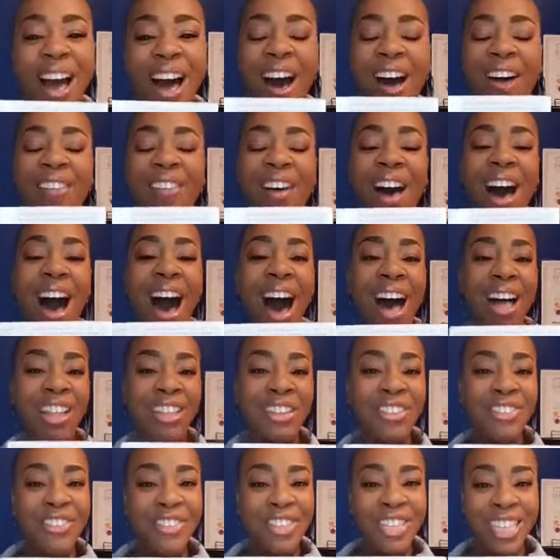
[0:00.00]
of
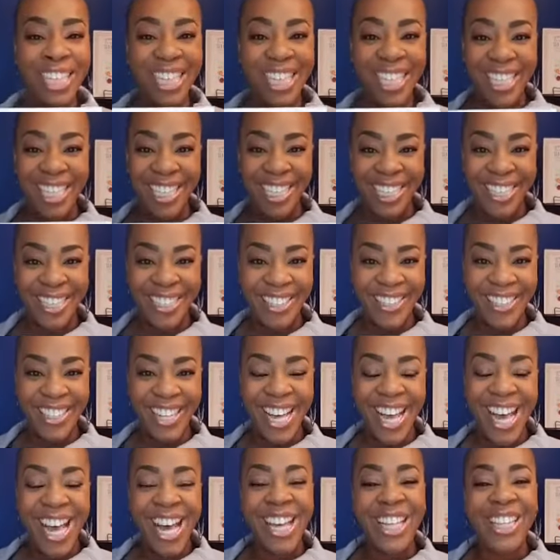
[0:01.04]
Oliver Hill,
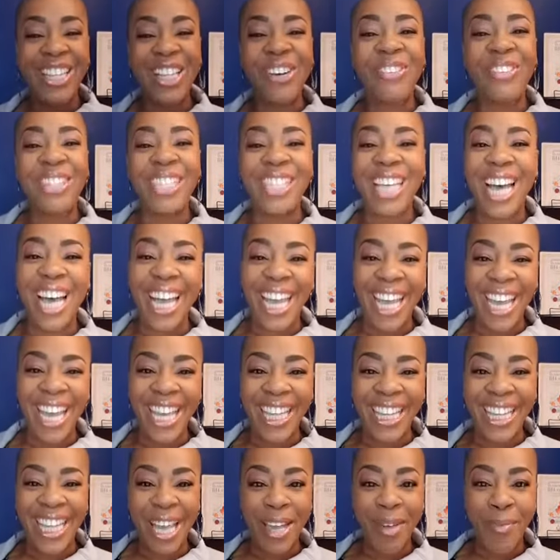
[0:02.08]
along with
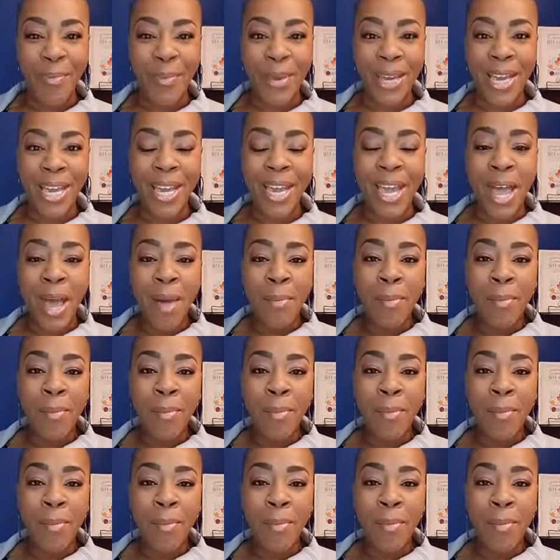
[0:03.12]
Diane Lampy,